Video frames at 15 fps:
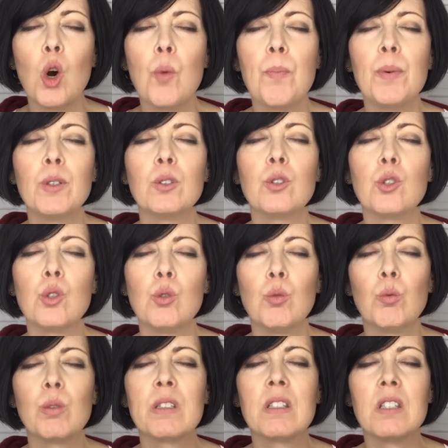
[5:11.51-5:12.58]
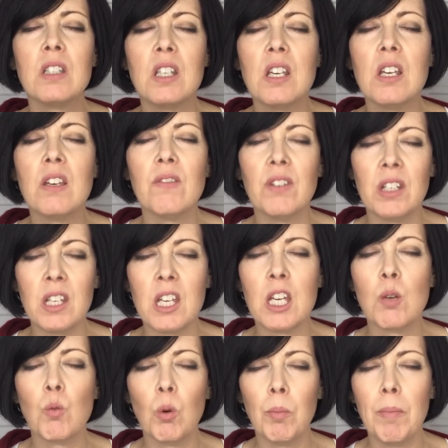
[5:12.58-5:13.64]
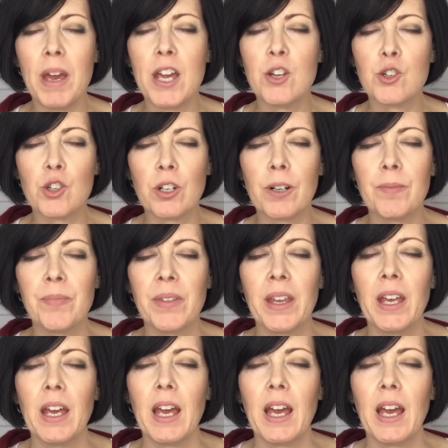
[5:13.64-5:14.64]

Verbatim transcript: open to receive in equal measure.